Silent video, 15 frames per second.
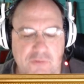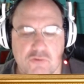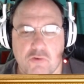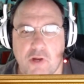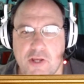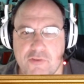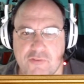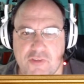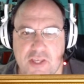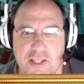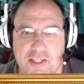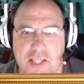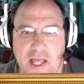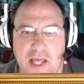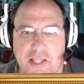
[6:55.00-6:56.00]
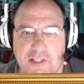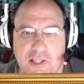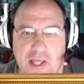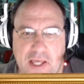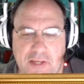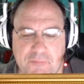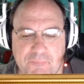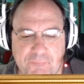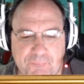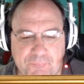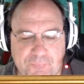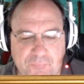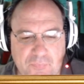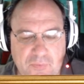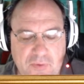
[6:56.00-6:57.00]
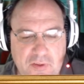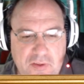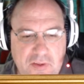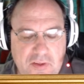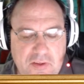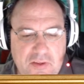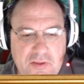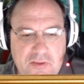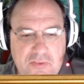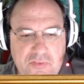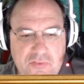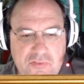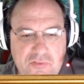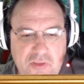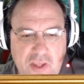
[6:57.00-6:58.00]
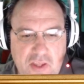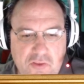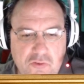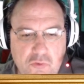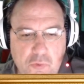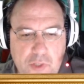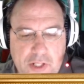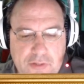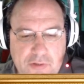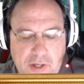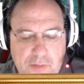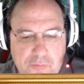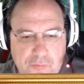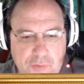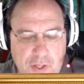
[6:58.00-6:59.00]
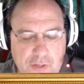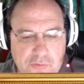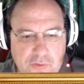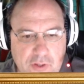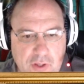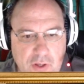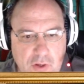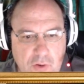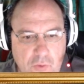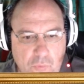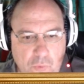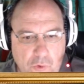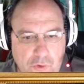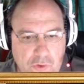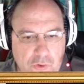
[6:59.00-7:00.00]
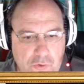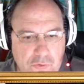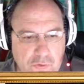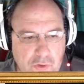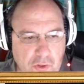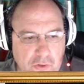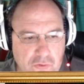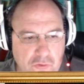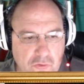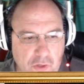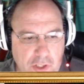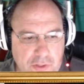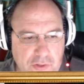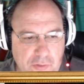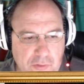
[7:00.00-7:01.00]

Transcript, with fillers: try saying that like 10, 20 times fast, were used to construct the